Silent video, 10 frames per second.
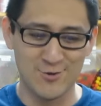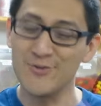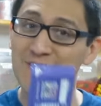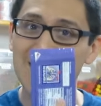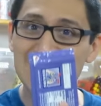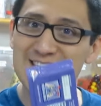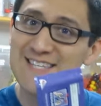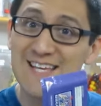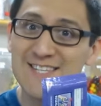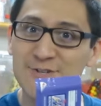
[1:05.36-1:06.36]
Cool thing is, it
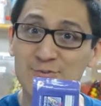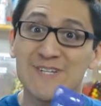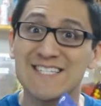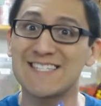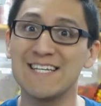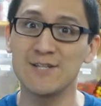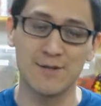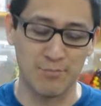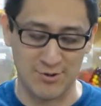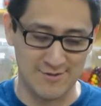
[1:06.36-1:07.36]
says it's
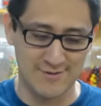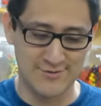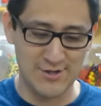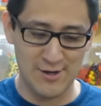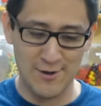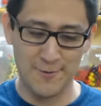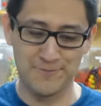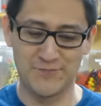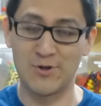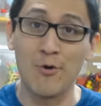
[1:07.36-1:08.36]
resealable.
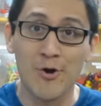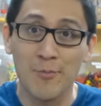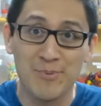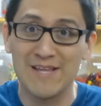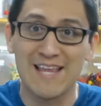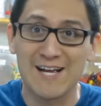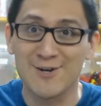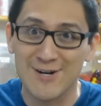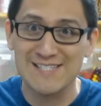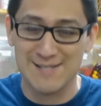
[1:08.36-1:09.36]
So don't open it like
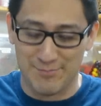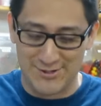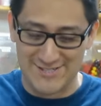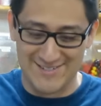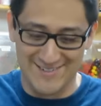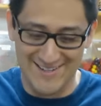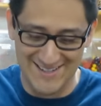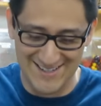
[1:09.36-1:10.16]
a crazy person.